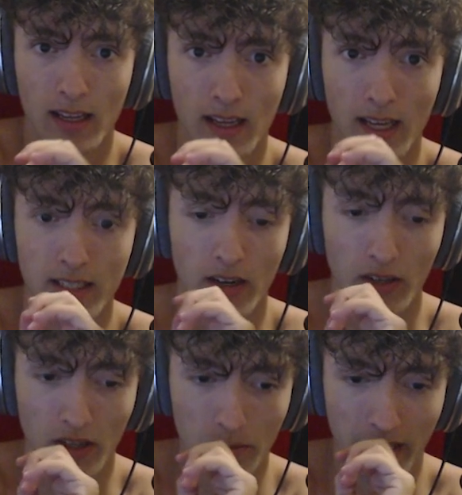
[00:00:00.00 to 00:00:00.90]
That's all
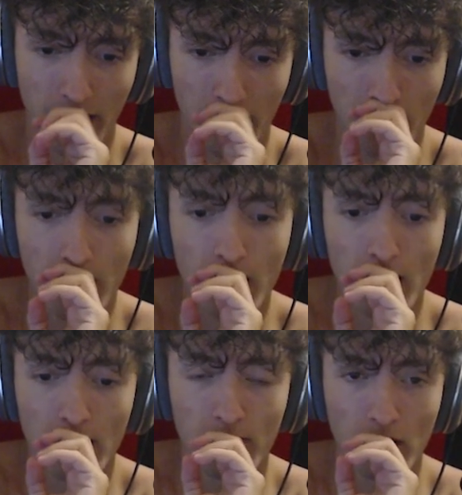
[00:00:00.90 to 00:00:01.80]
good, man.
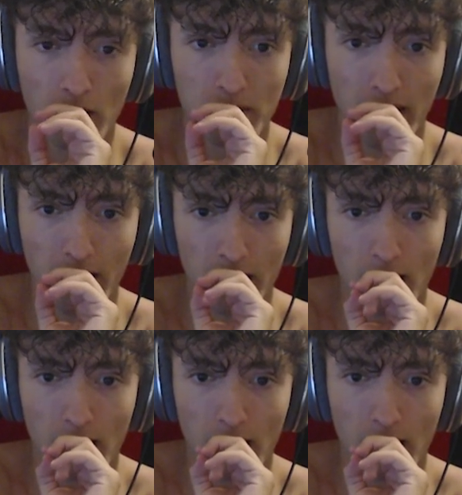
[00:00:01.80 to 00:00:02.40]
Feel what I'm saying?